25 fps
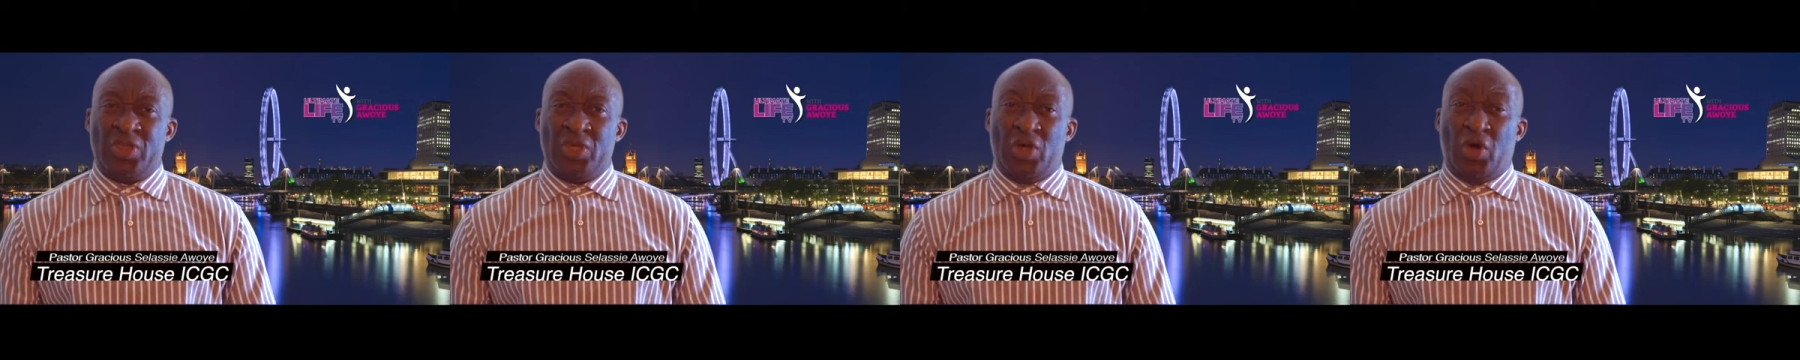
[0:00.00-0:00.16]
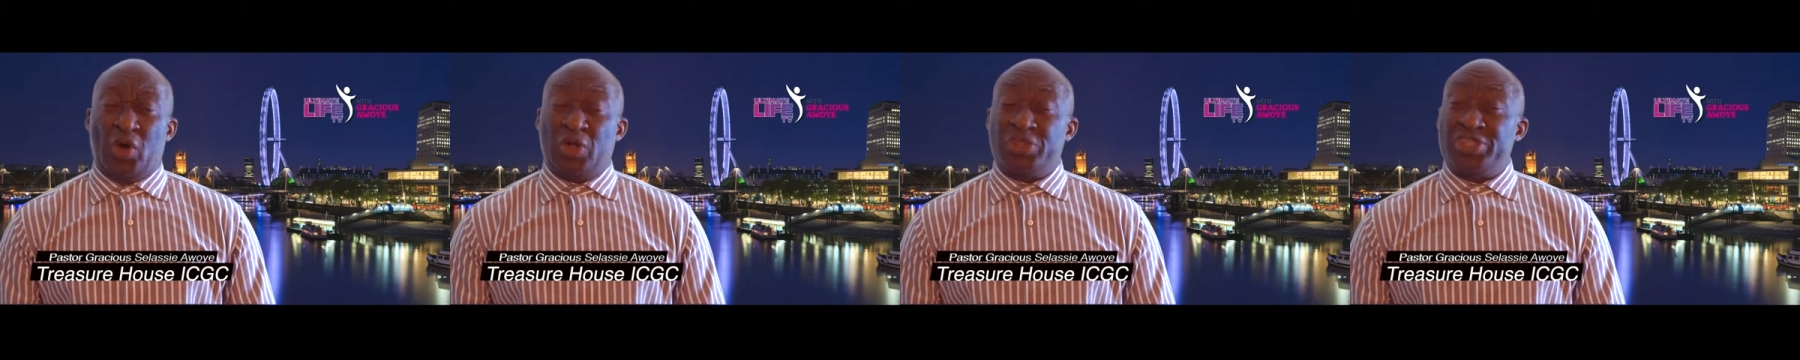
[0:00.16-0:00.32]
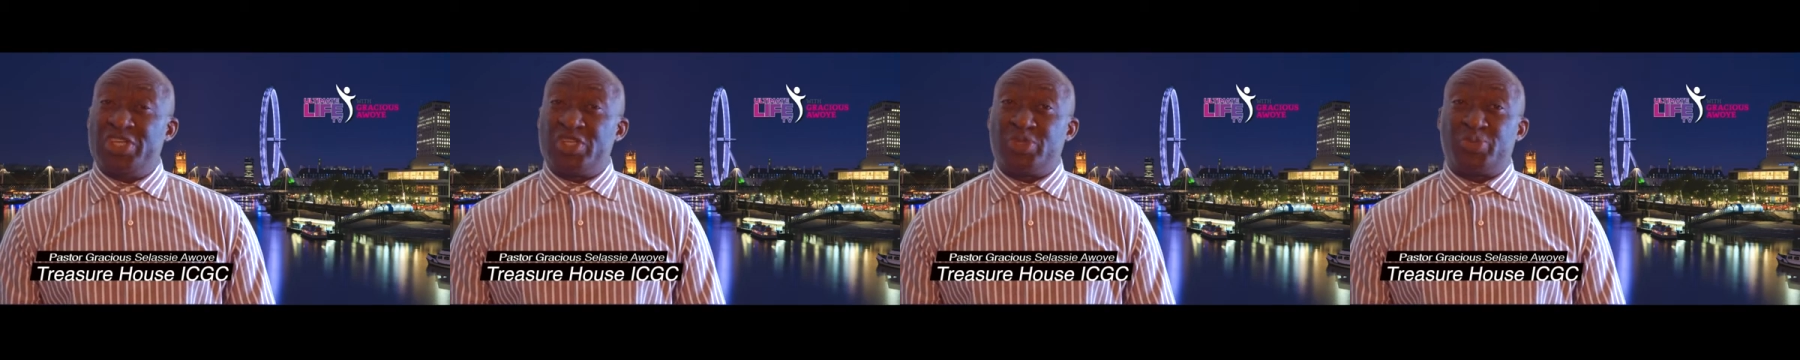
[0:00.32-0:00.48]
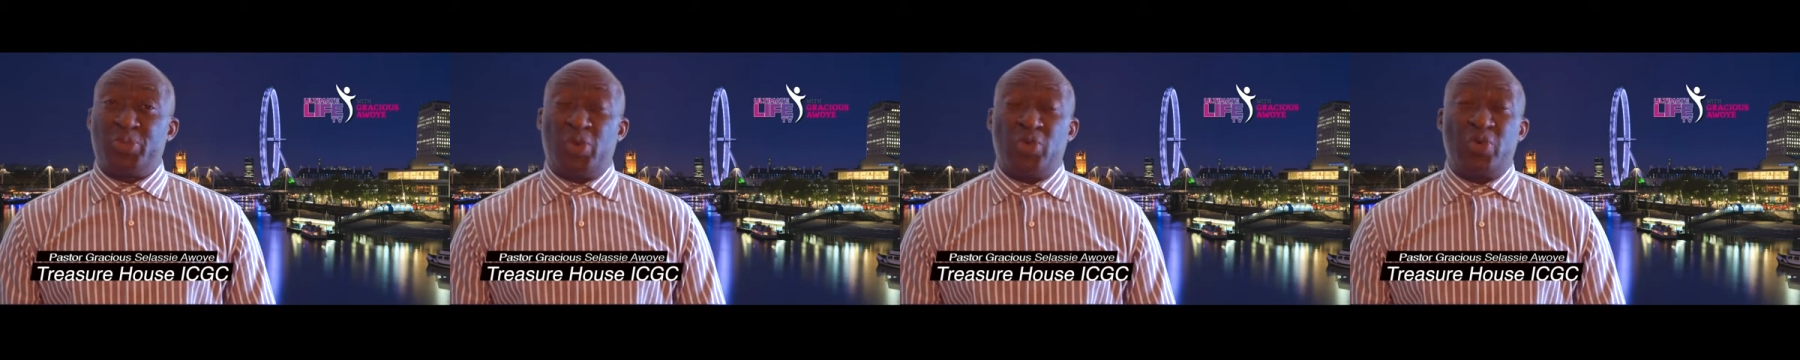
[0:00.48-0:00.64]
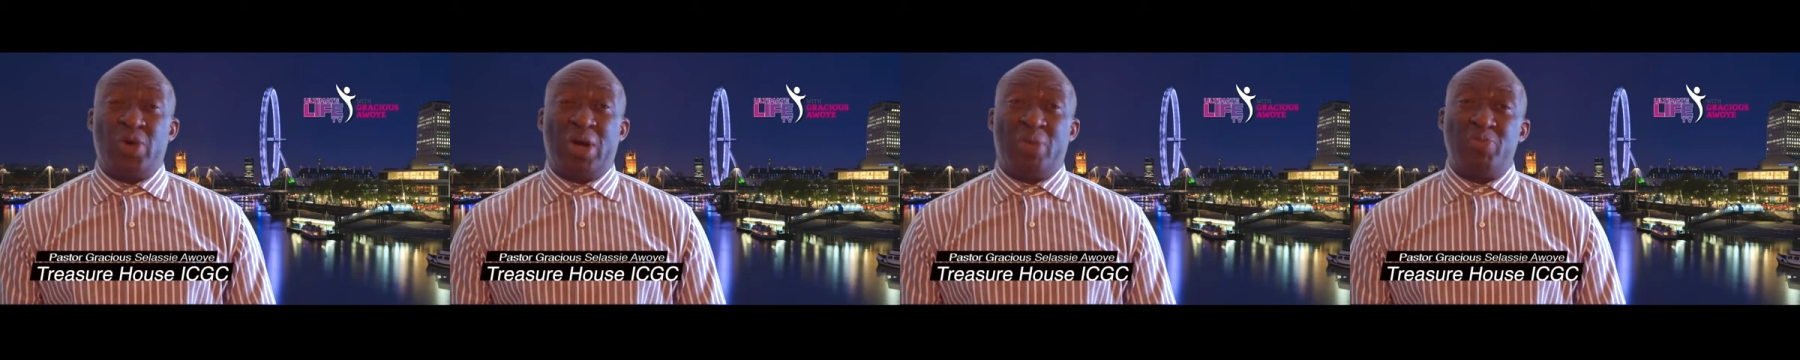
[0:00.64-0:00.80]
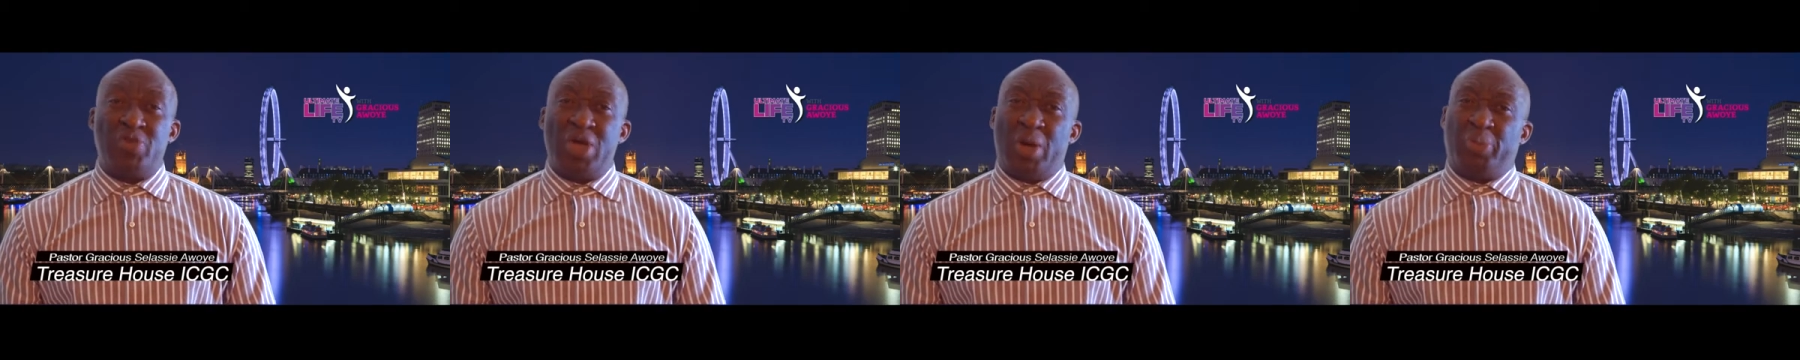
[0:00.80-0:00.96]
On this
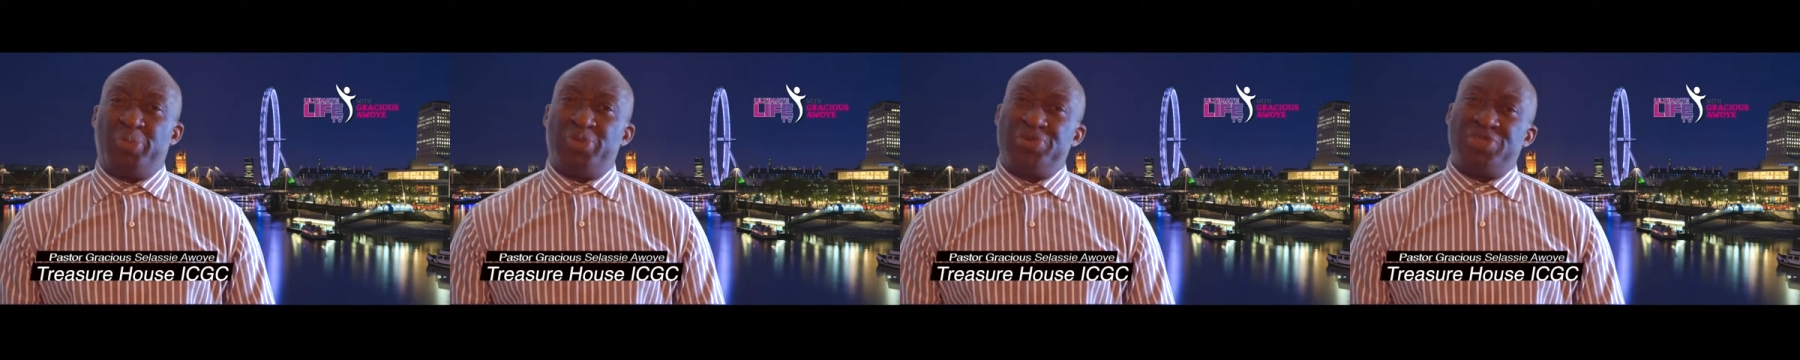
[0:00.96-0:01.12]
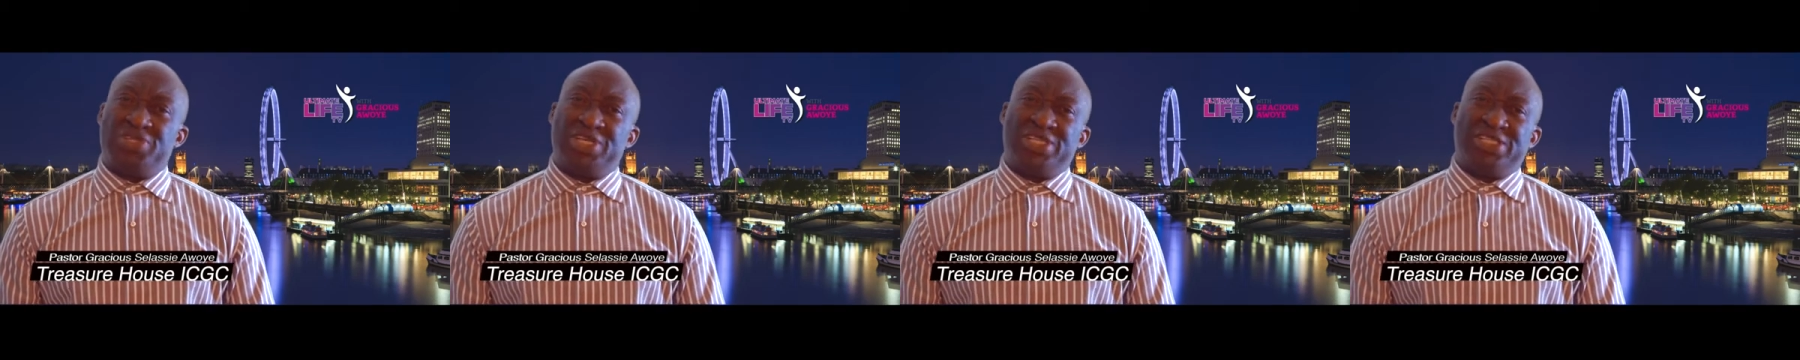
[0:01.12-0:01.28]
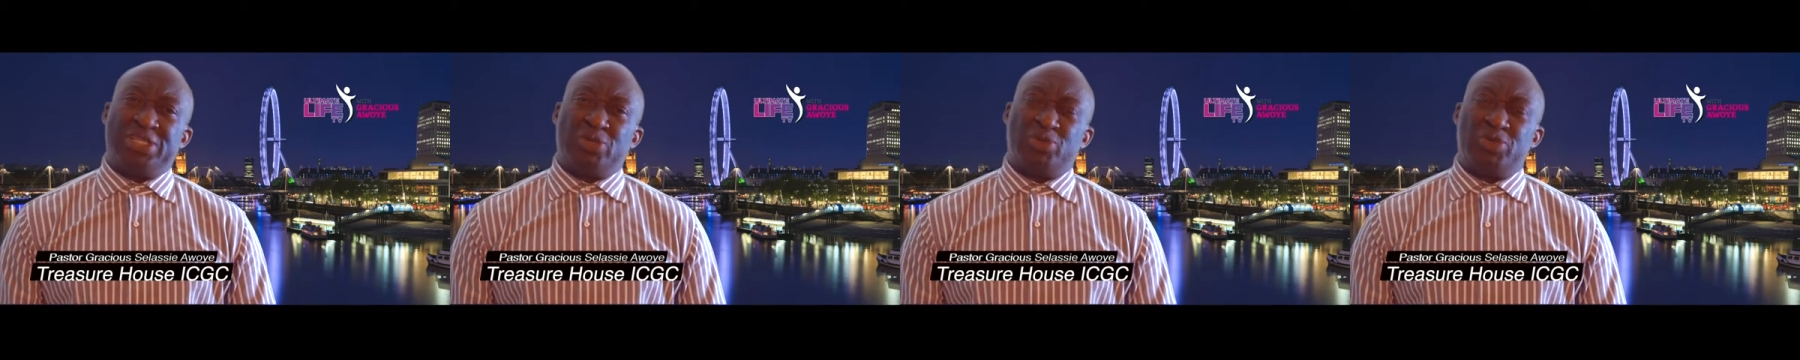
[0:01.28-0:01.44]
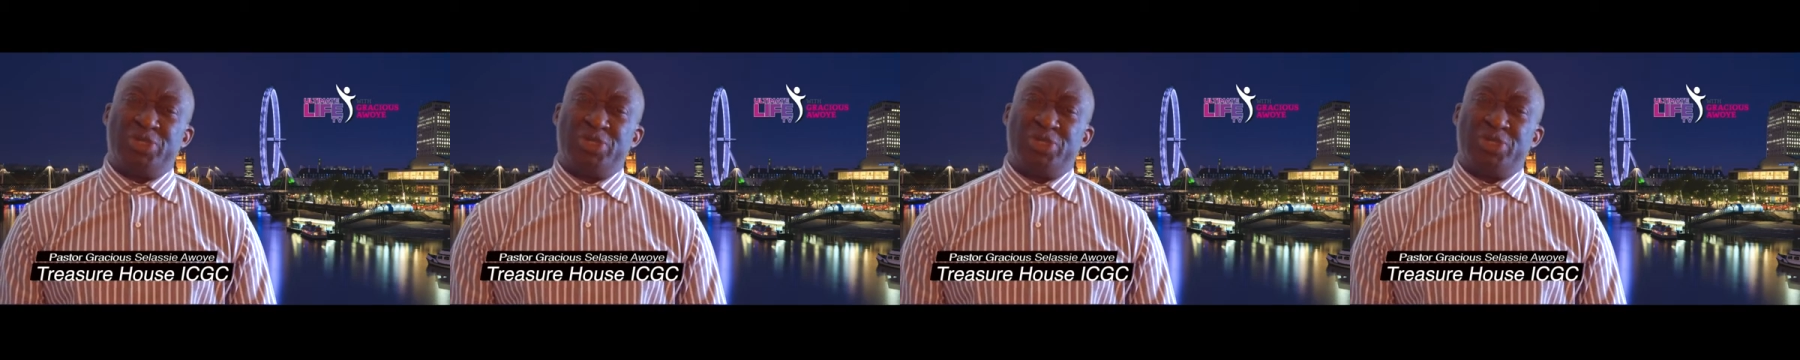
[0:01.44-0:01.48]
program, you are presented